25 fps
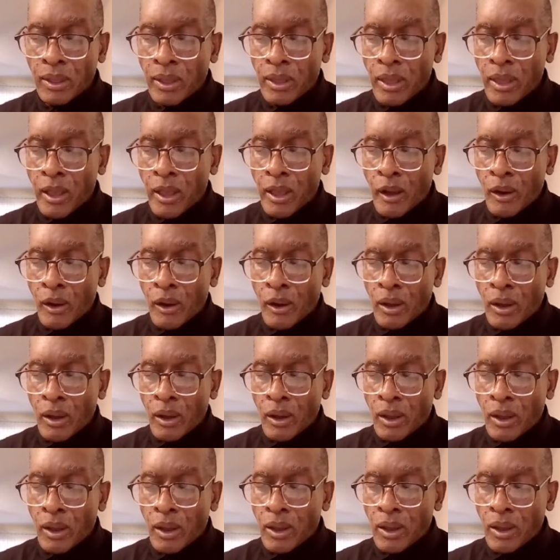
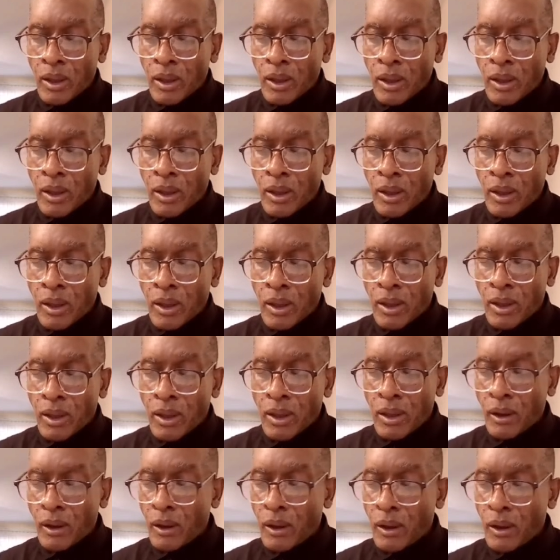And we're going to
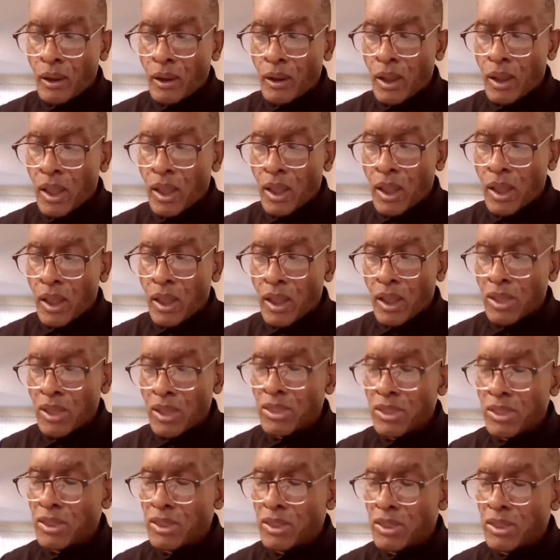give and we're going to
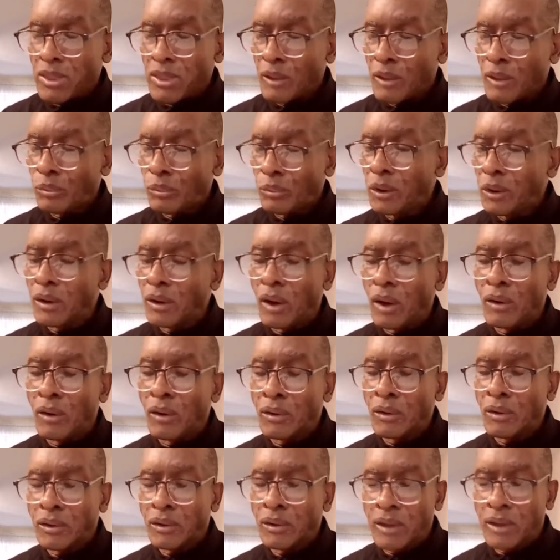consider them the
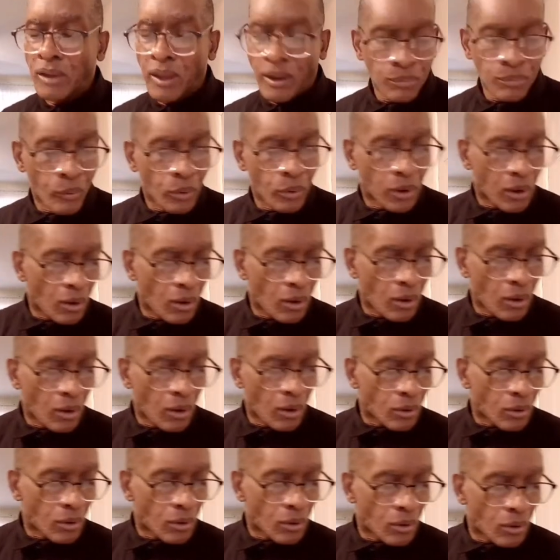great commission
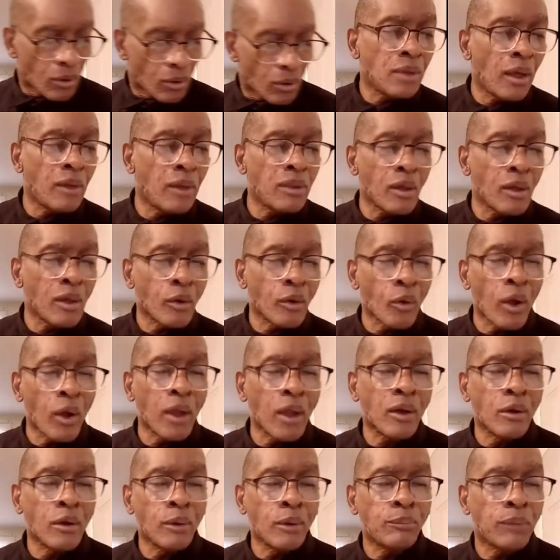us to be
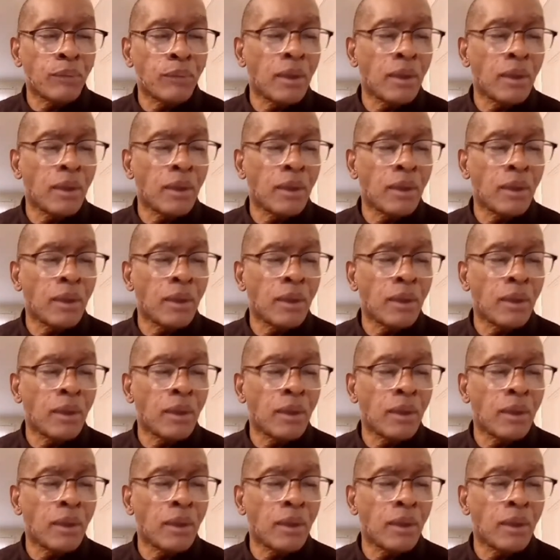right.